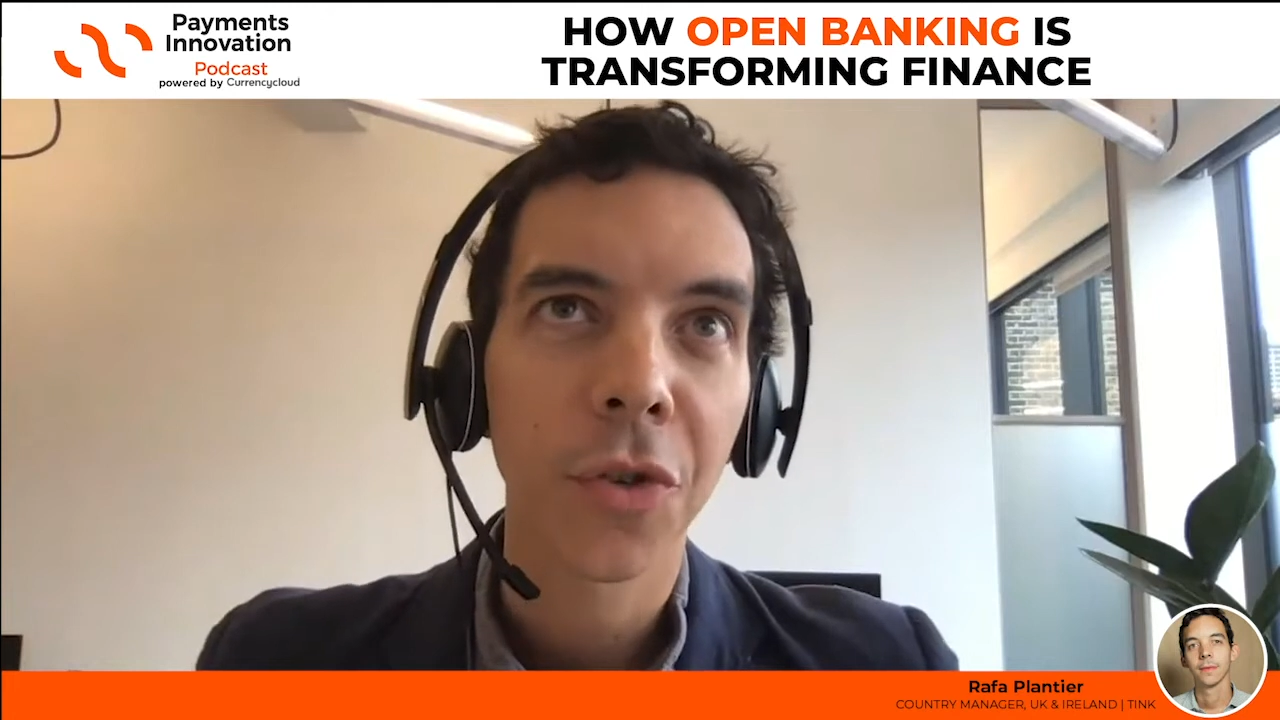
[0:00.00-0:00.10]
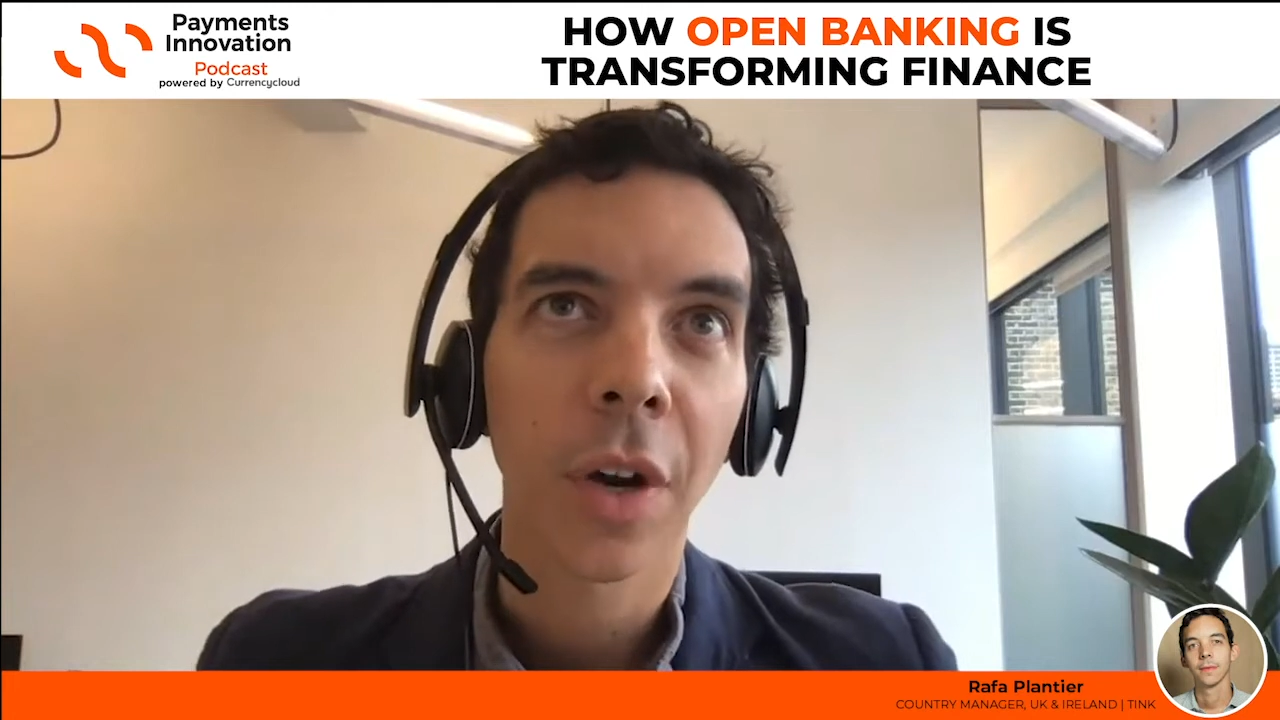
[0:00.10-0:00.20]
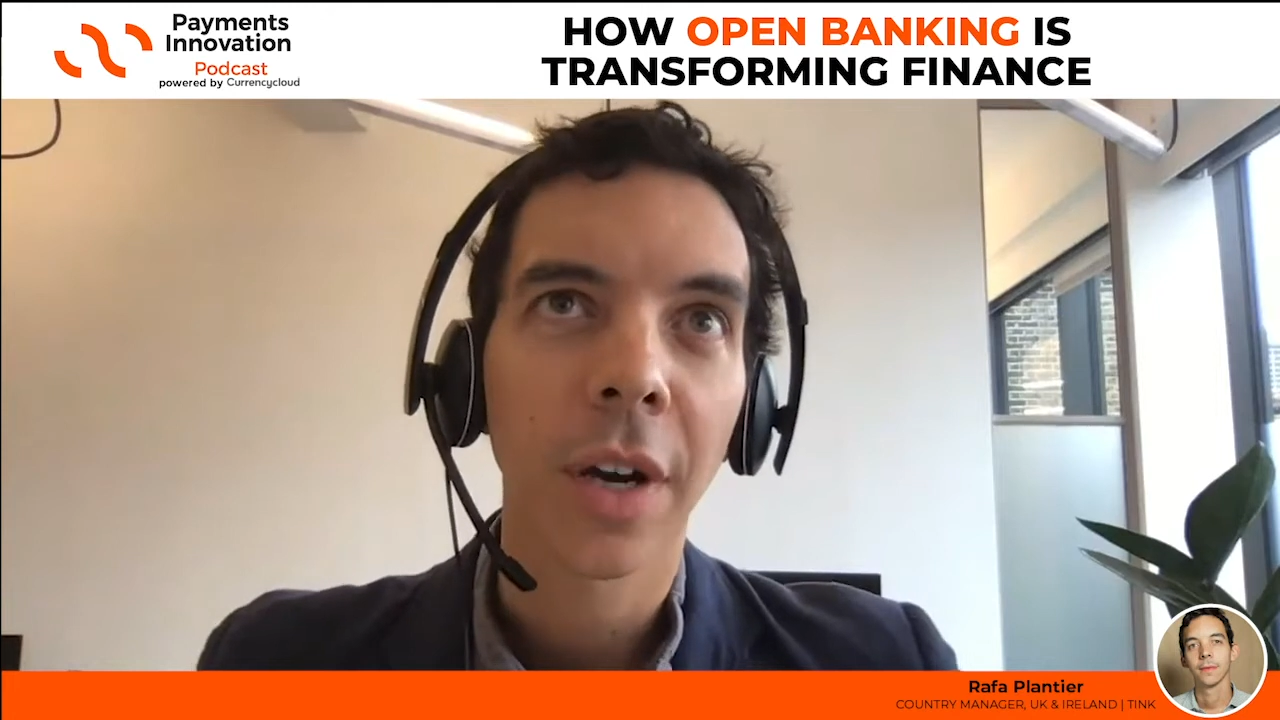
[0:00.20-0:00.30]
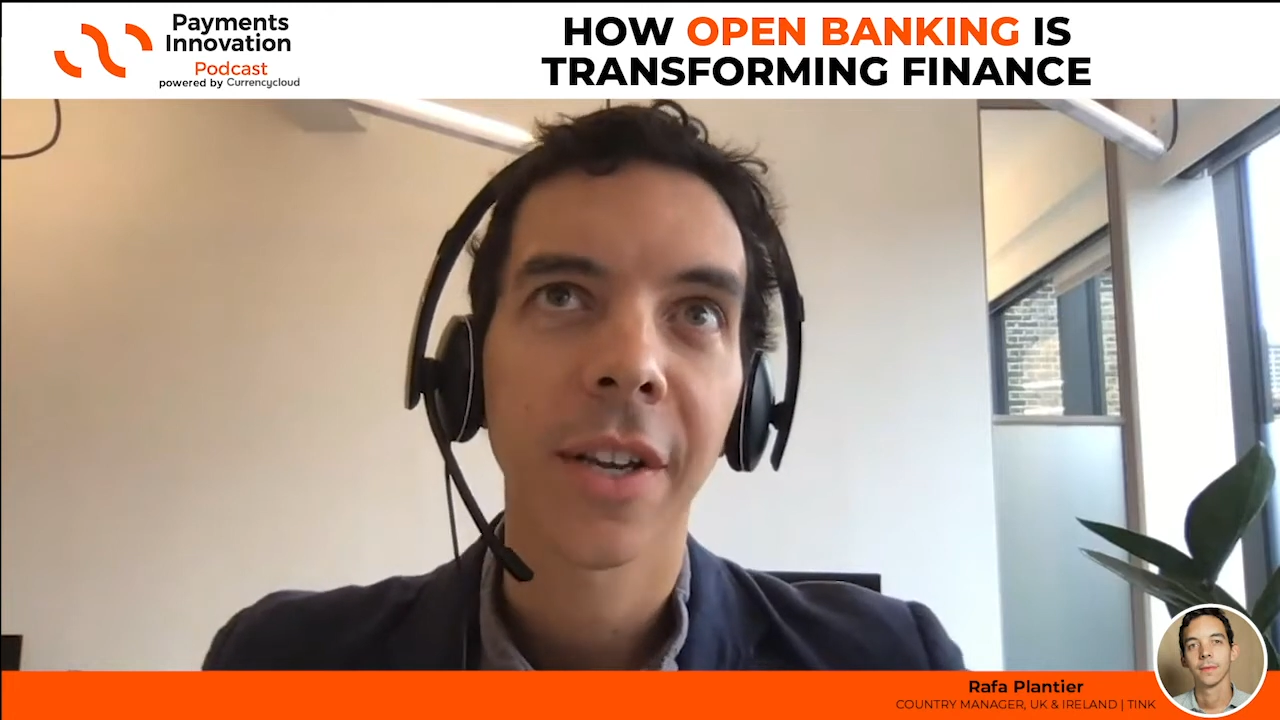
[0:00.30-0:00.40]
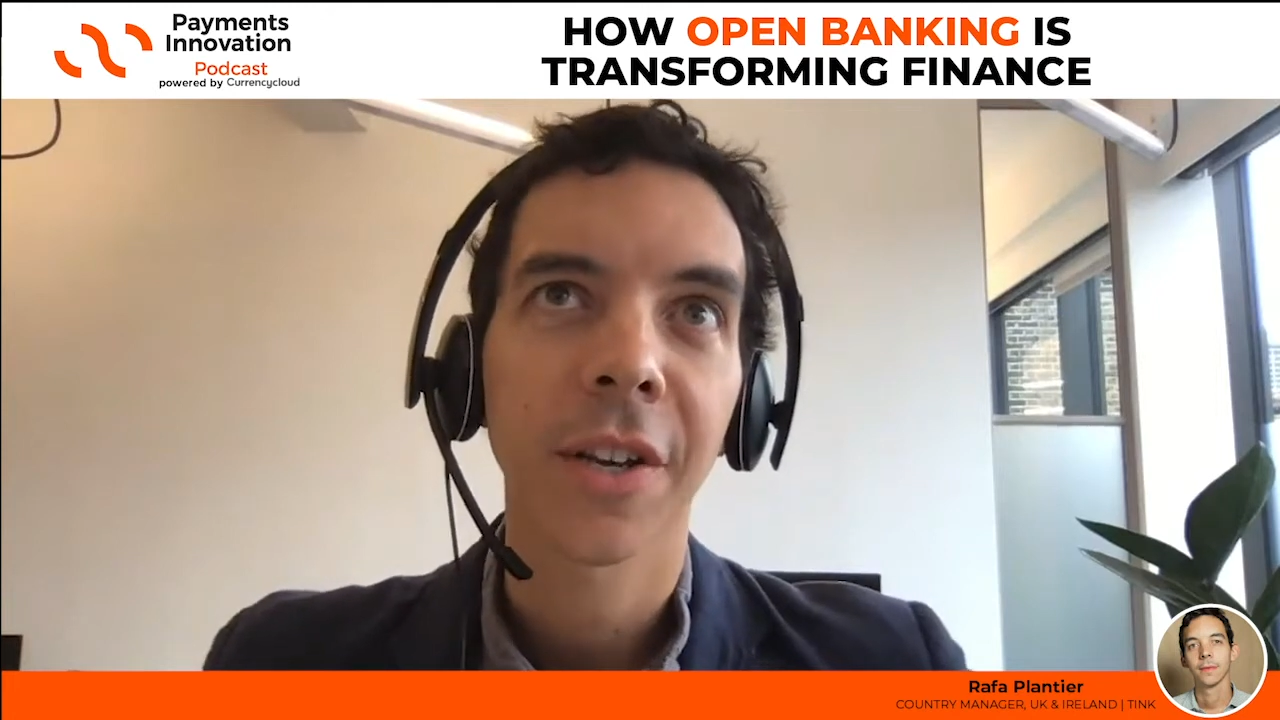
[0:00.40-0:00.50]

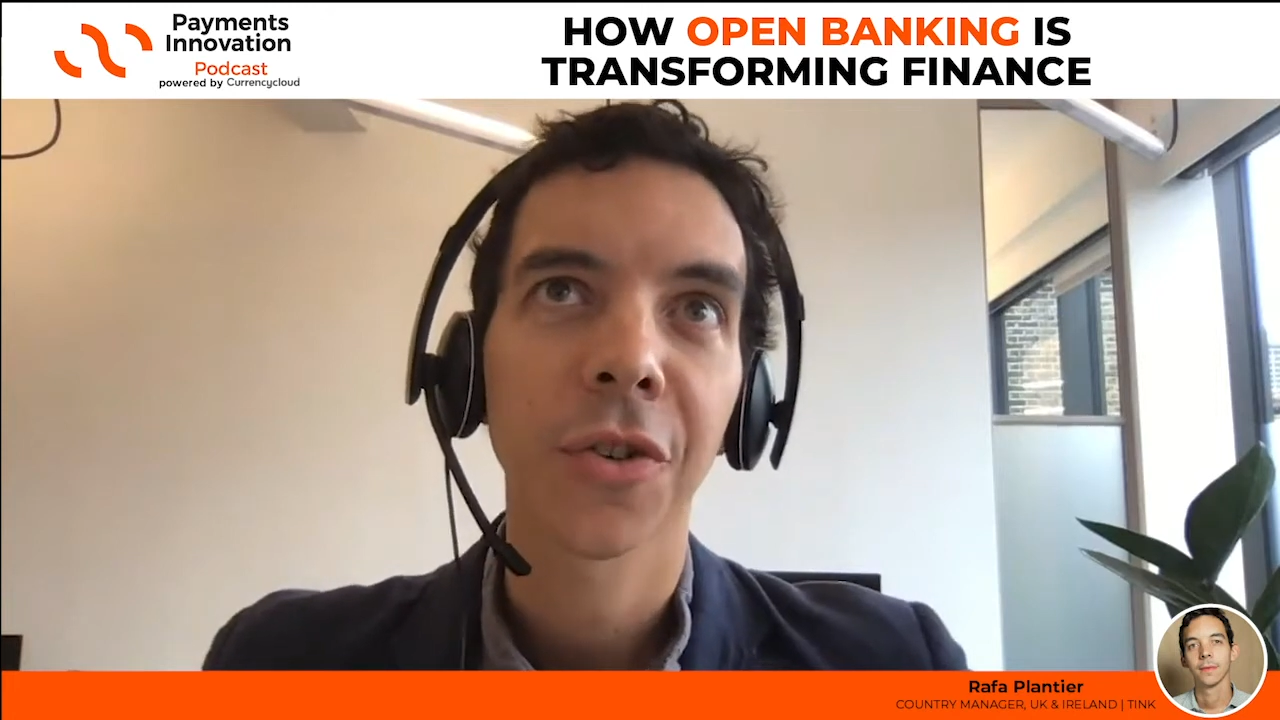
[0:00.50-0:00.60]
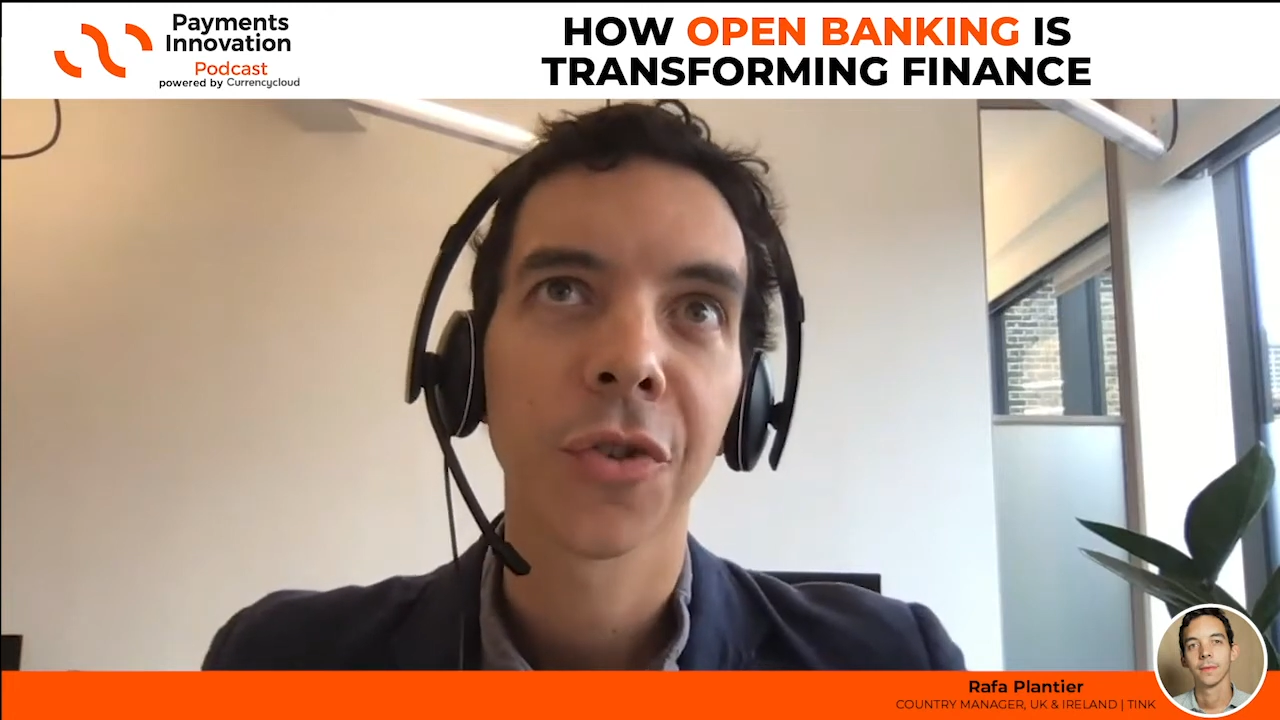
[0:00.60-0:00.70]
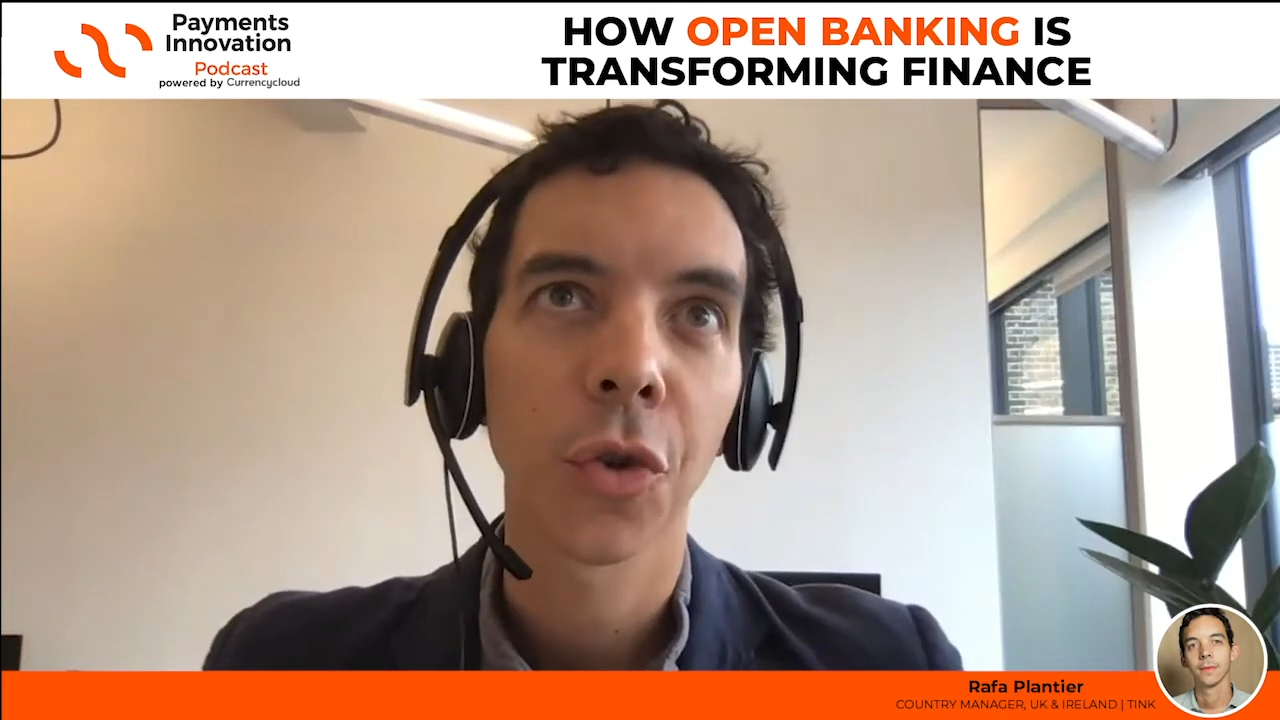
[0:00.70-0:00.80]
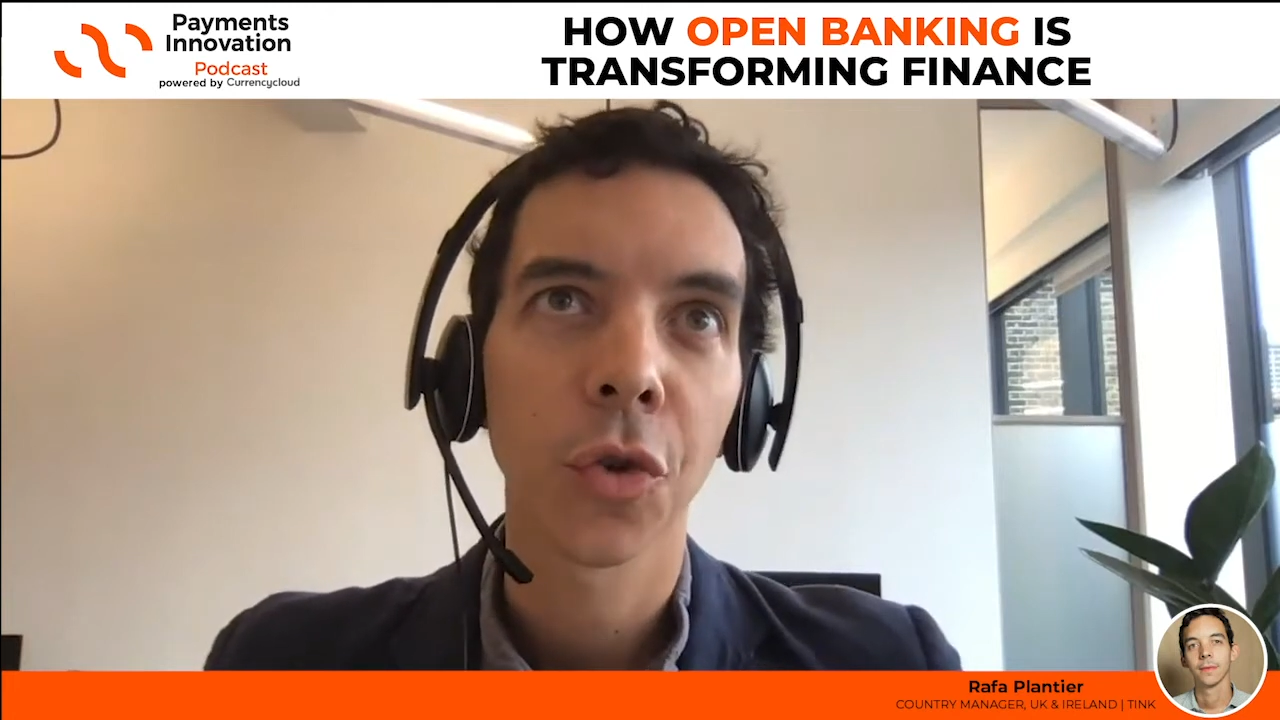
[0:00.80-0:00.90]
organizations'